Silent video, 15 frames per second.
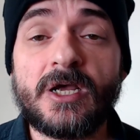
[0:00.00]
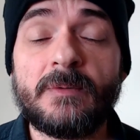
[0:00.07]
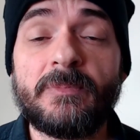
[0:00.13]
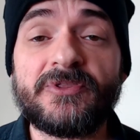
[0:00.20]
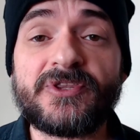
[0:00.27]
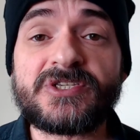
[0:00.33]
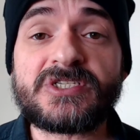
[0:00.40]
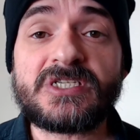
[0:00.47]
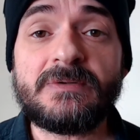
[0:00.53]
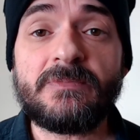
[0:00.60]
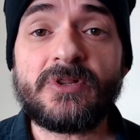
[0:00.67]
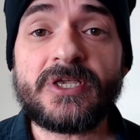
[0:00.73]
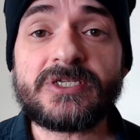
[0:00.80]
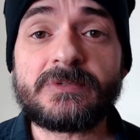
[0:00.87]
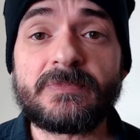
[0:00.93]
But the
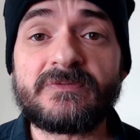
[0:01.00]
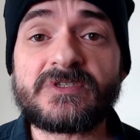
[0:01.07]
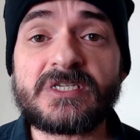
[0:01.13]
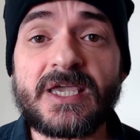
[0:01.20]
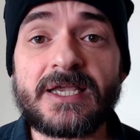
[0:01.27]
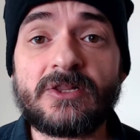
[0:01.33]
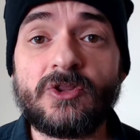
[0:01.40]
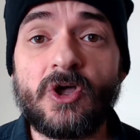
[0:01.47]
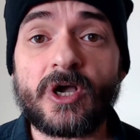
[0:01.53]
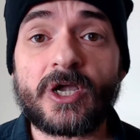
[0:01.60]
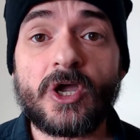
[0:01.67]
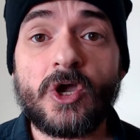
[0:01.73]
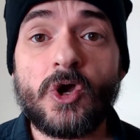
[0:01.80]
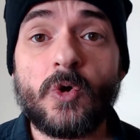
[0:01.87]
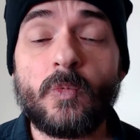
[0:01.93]
symbolism of saying, look,
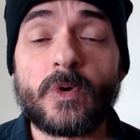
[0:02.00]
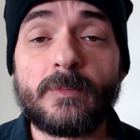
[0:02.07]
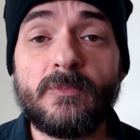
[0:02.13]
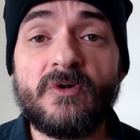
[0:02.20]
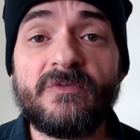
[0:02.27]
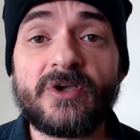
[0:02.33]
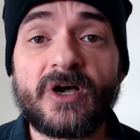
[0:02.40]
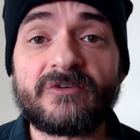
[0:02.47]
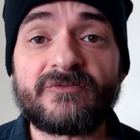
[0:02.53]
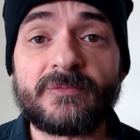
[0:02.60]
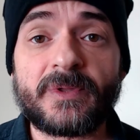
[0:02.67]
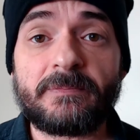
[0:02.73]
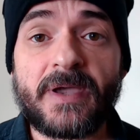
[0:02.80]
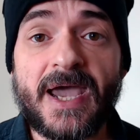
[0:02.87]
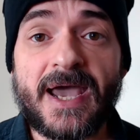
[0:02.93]
we're moving on from
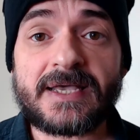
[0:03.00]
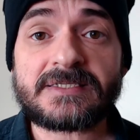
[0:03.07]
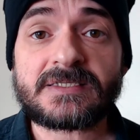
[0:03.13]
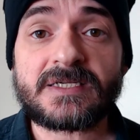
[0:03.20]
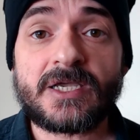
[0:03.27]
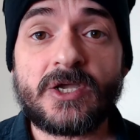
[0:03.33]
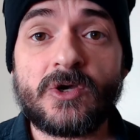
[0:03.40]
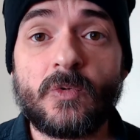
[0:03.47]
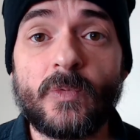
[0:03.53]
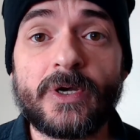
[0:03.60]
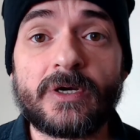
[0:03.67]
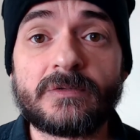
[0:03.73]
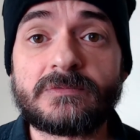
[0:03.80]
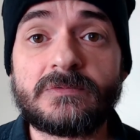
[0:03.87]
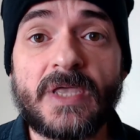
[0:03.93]
the past.
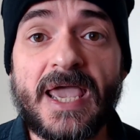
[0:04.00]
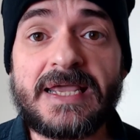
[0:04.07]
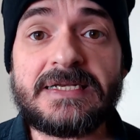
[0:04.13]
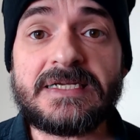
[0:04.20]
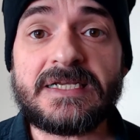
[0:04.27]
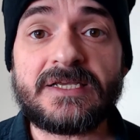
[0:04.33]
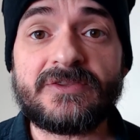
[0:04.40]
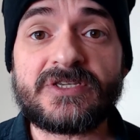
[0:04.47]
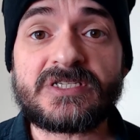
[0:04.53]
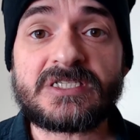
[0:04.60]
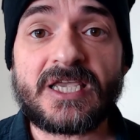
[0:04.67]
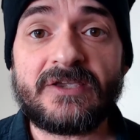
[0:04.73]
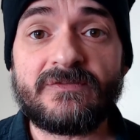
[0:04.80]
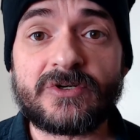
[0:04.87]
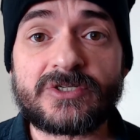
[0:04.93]
We're ending this
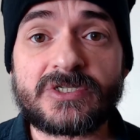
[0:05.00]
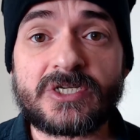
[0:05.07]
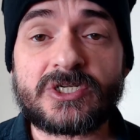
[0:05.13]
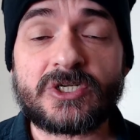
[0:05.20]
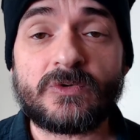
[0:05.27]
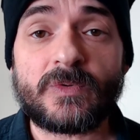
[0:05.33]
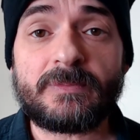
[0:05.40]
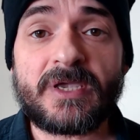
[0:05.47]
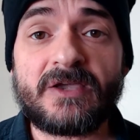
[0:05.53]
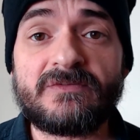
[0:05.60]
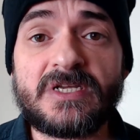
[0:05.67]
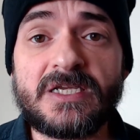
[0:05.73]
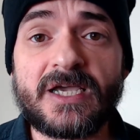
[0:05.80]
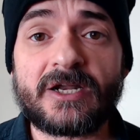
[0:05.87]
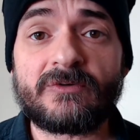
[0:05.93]
savior's issue. We may have
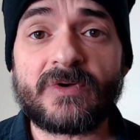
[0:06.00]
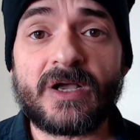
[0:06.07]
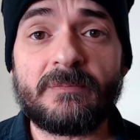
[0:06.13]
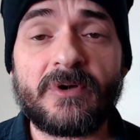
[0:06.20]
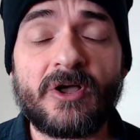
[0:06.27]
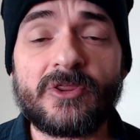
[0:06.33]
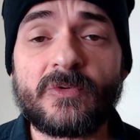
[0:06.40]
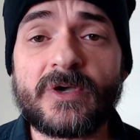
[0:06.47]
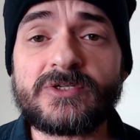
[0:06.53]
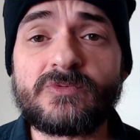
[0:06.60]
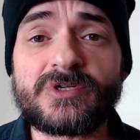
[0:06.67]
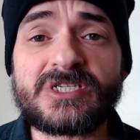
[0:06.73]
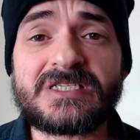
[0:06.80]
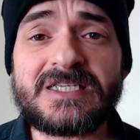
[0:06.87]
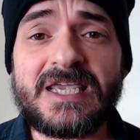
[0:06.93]
Negan around, but otherwise we're
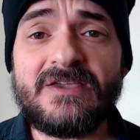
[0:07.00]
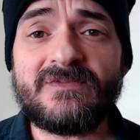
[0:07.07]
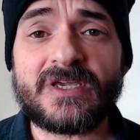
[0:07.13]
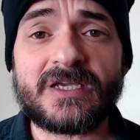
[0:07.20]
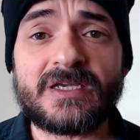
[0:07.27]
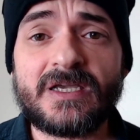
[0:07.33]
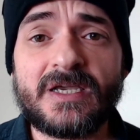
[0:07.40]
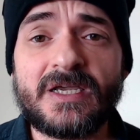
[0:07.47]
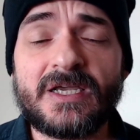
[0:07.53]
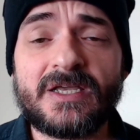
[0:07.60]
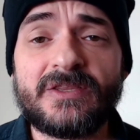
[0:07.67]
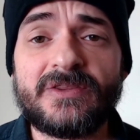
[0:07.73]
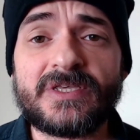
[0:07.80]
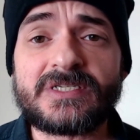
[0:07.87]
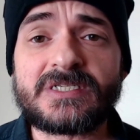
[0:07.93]
saving
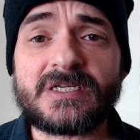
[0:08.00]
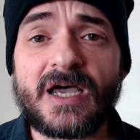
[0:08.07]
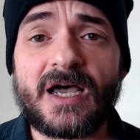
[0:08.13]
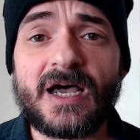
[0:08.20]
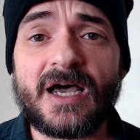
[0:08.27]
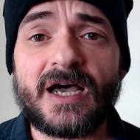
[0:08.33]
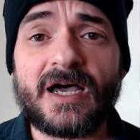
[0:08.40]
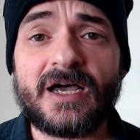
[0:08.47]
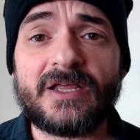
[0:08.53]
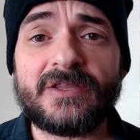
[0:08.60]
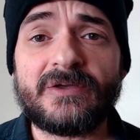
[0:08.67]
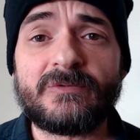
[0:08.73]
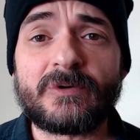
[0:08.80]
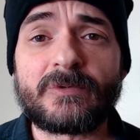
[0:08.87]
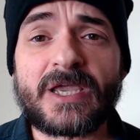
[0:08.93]
this, uh,
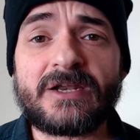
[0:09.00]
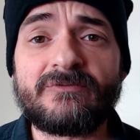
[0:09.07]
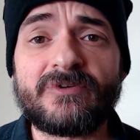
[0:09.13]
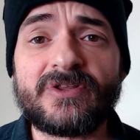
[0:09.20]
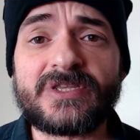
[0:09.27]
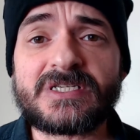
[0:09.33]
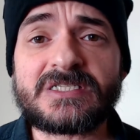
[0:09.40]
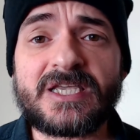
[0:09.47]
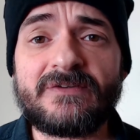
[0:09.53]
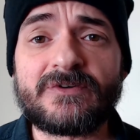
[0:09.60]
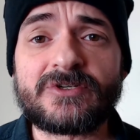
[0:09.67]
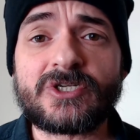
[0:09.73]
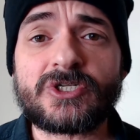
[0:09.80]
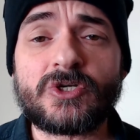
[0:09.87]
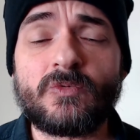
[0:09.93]
we're getting rid of this
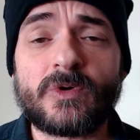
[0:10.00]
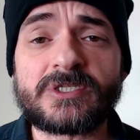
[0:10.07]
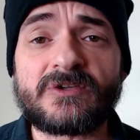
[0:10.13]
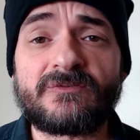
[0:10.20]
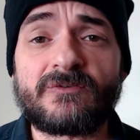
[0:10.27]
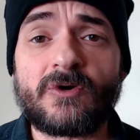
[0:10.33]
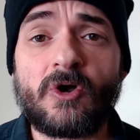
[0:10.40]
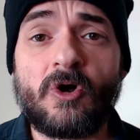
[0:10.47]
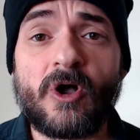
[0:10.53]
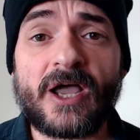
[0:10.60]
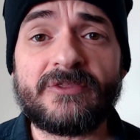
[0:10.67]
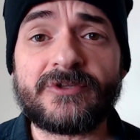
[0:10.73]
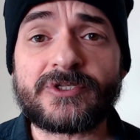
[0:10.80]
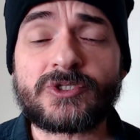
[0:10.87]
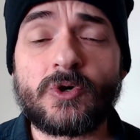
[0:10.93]
savior's issue once and for all,
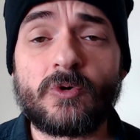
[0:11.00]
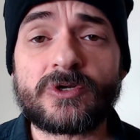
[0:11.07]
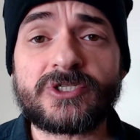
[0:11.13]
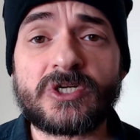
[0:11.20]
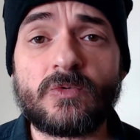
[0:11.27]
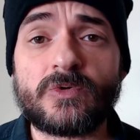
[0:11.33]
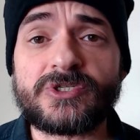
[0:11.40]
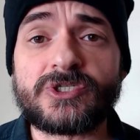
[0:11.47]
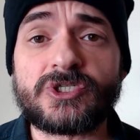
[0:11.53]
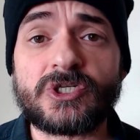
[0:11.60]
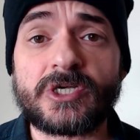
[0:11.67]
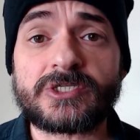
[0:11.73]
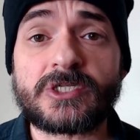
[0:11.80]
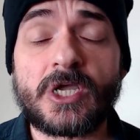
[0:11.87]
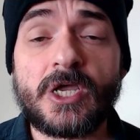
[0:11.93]
and the torching was
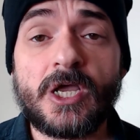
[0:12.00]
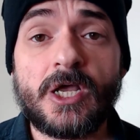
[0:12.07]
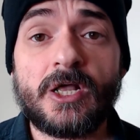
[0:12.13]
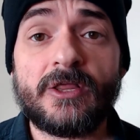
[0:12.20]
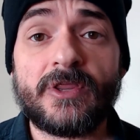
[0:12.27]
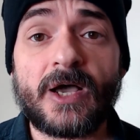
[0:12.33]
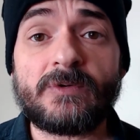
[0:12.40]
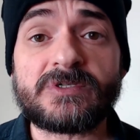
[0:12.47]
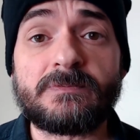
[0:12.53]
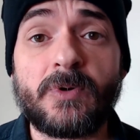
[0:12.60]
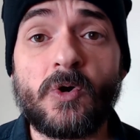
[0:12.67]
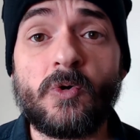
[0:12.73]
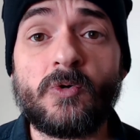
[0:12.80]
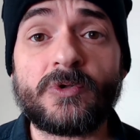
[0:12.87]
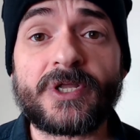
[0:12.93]
just, that was
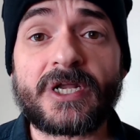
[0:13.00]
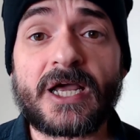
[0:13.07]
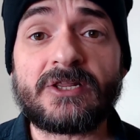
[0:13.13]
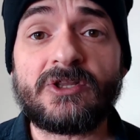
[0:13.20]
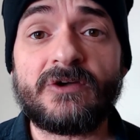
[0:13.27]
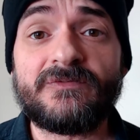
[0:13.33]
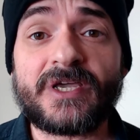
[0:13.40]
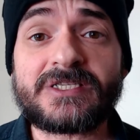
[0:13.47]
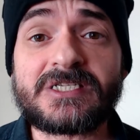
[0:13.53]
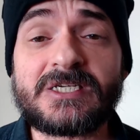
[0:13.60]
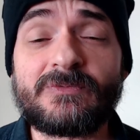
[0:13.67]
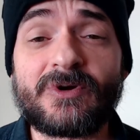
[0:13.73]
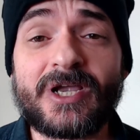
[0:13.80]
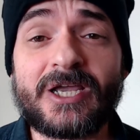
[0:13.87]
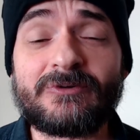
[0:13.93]
bold. And I love that scene
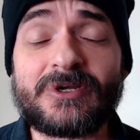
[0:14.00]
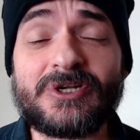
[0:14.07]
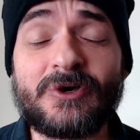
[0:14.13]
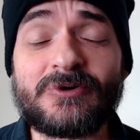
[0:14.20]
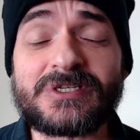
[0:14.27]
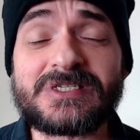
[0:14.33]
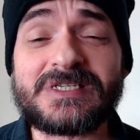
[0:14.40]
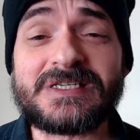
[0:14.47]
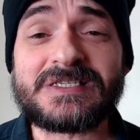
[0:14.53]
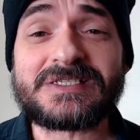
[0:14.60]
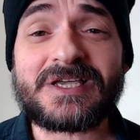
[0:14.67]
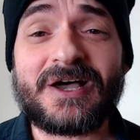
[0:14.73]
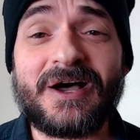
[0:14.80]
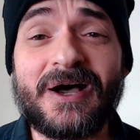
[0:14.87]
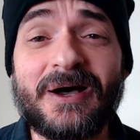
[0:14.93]
where Henry notices
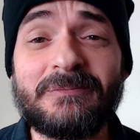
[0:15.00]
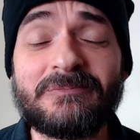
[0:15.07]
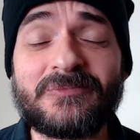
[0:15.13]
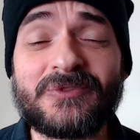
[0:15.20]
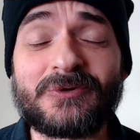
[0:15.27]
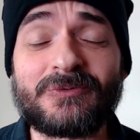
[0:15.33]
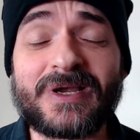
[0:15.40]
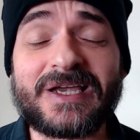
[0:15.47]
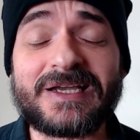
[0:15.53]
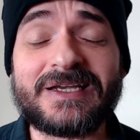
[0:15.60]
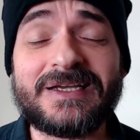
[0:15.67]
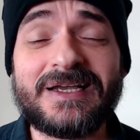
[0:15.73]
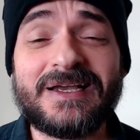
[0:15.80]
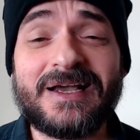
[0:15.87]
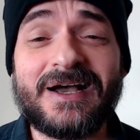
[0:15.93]
um, the ring
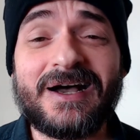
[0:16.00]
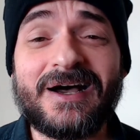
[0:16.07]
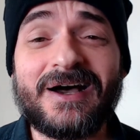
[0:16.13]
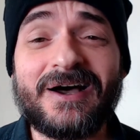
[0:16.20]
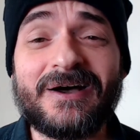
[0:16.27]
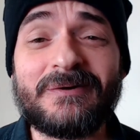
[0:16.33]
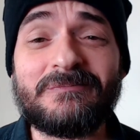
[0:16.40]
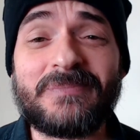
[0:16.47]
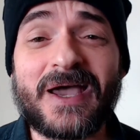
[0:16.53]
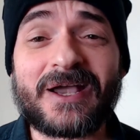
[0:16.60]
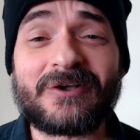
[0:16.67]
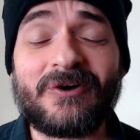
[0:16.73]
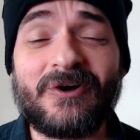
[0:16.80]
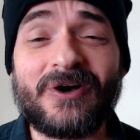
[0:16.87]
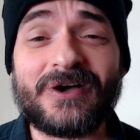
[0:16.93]
uh, back
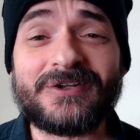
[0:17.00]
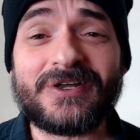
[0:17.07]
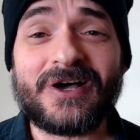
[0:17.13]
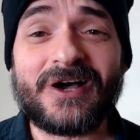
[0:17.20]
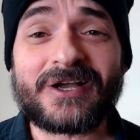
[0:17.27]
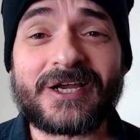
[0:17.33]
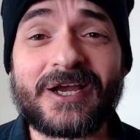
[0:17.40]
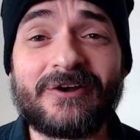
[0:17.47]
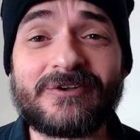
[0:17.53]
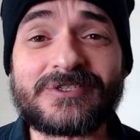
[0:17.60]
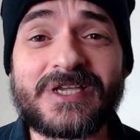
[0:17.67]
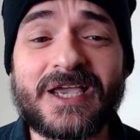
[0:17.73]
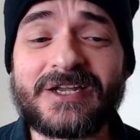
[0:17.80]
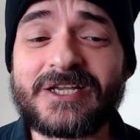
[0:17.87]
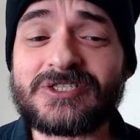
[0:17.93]
on uh, Carol's
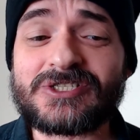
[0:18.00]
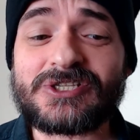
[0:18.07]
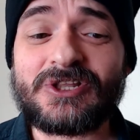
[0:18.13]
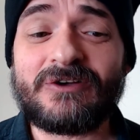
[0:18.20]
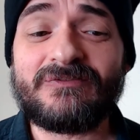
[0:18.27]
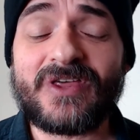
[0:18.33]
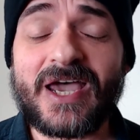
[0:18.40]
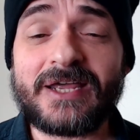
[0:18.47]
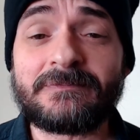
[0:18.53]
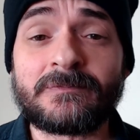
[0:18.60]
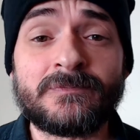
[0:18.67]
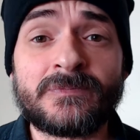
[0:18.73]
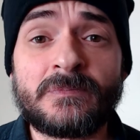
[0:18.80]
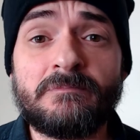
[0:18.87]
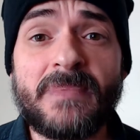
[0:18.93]
hand. I just love that.
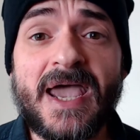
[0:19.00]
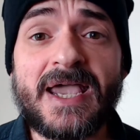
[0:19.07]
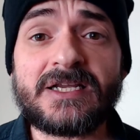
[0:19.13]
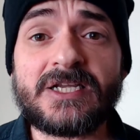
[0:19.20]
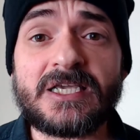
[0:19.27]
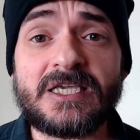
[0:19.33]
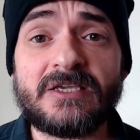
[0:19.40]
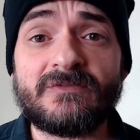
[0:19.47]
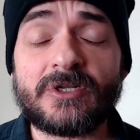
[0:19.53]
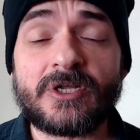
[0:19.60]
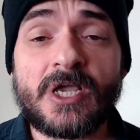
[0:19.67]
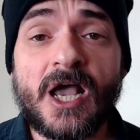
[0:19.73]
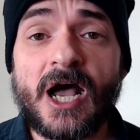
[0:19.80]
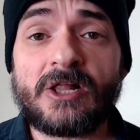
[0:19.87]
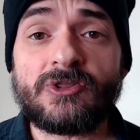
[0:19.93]
Magna even.
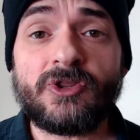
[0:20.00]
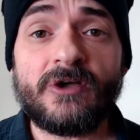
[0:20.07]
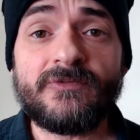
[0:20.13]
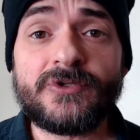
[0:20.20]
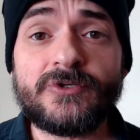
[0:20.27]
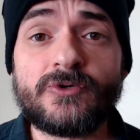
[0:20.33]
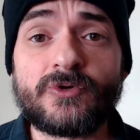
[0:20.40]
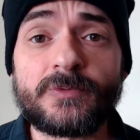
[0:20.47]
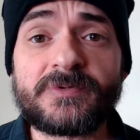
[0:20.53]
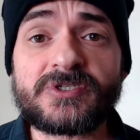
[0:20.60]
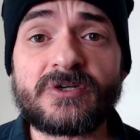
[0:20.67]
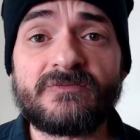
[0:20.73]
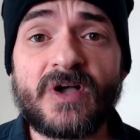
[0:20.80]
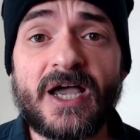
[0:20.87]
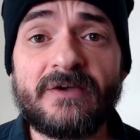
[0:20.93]
I love the new group of
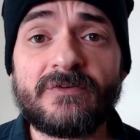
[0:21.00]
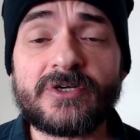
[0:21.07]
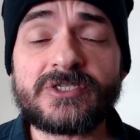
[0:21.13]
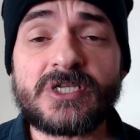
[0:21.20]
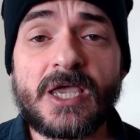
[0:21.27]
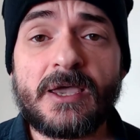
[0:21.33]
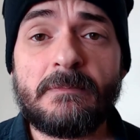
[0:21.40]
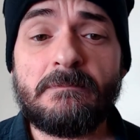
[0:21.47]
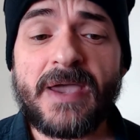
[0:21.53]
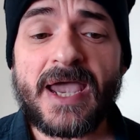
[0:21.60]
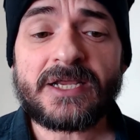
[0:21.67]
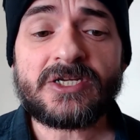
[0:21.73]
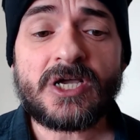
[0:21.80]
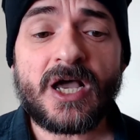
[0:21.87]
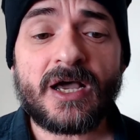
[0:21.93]
survivors.
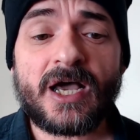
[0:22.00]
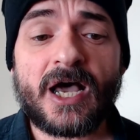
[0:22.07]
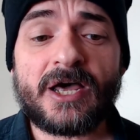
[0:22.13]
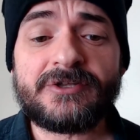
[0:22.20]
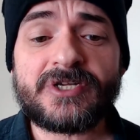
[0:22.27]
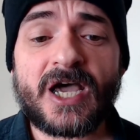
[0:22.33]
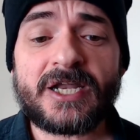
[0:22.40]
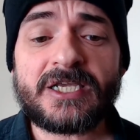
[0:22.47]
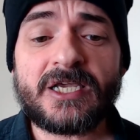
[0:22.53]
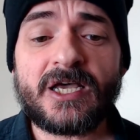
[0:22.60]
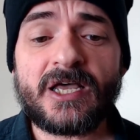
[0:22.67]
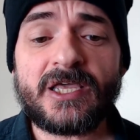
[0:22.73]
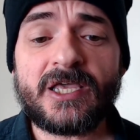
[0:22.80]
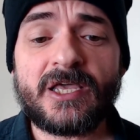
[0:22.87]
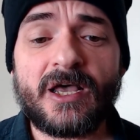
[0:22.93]
Magna, uh,
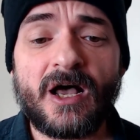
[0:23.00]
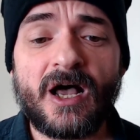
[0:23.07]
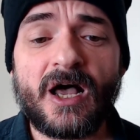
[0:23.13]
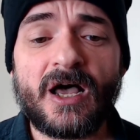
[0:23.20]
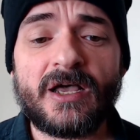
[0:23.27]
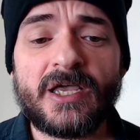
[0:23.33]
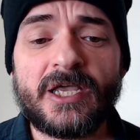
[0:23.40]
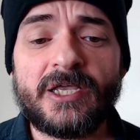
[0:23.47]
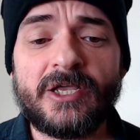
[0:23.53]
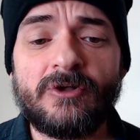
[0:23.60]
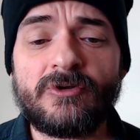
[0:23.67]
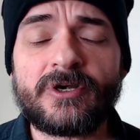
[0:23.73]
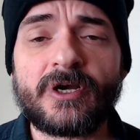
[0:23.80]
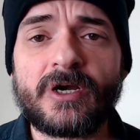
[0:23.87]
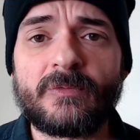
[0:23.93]
Nadia uh,
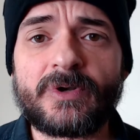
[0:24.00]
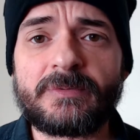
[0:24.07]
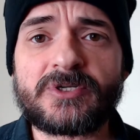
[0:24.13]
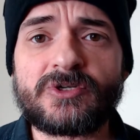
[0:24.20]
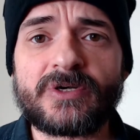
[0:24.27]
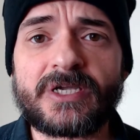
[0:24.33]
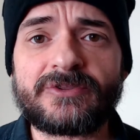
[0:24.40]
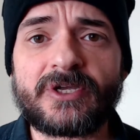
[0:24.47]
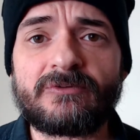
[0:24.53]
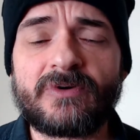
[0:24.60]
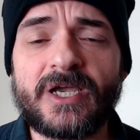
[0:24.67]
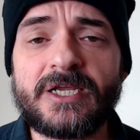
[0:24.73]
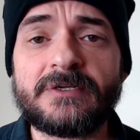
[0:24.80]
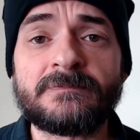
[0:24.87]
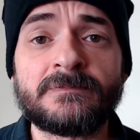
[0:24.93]
Hilker, I want to make sure I get that right.